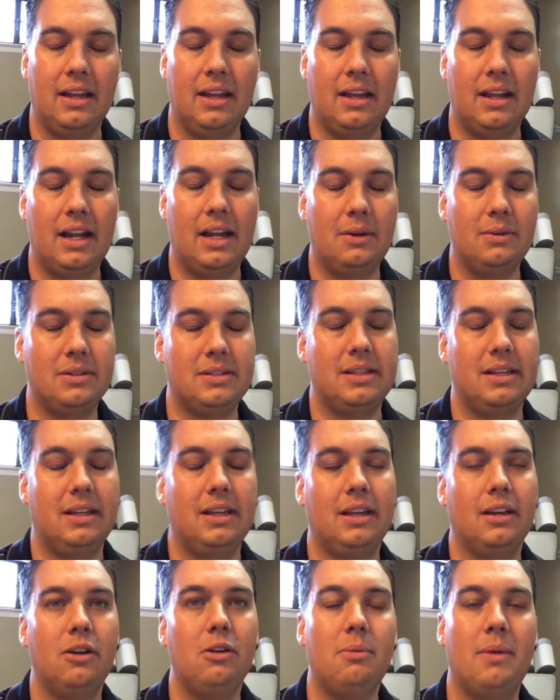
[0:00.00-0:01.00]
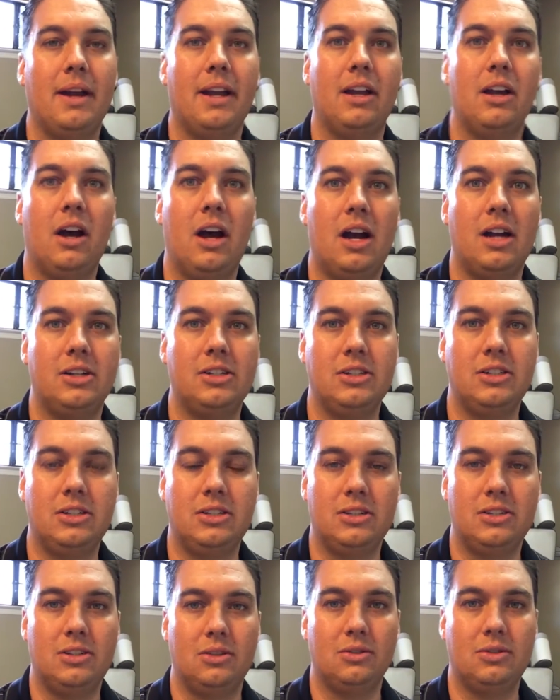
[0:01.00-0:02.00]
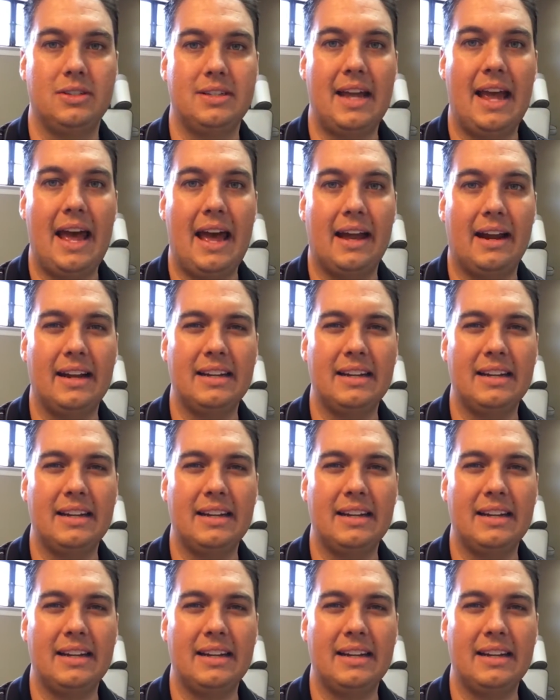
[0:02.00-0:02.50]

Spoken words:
And I was thinking, oh my gosh, this is so sad.